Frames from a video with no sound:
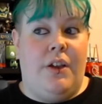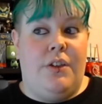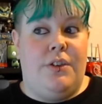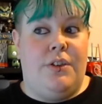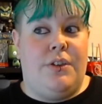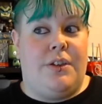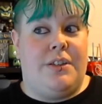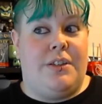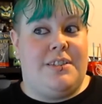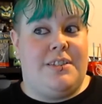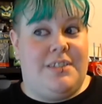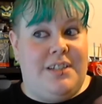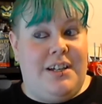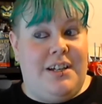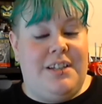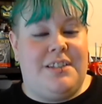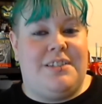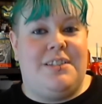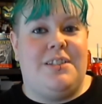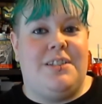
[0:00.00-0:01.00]
you can
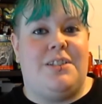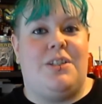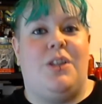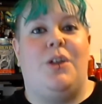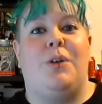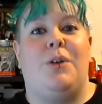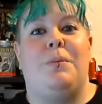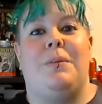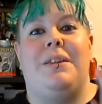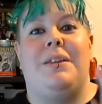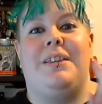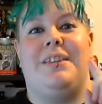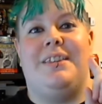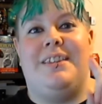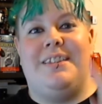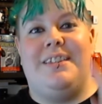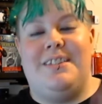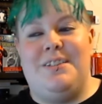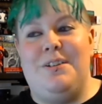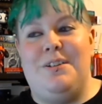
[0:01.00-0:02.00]
start a stitch-along, but
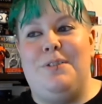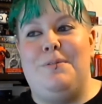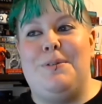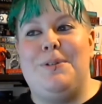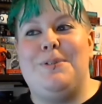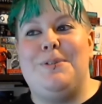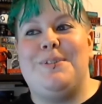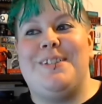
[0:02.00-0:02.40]
there's no rule